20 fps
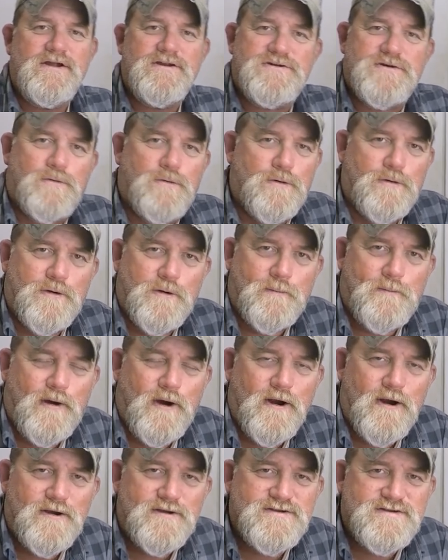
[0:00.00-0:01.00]
to order
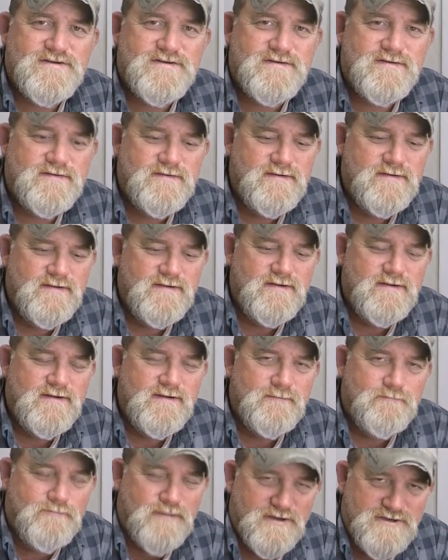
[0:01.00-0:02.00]
parts,
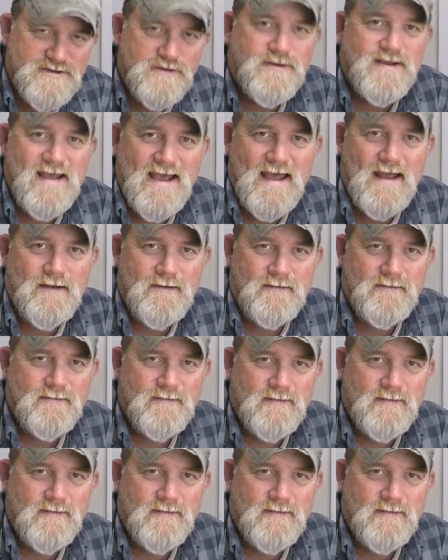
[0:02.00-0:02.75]
but you can.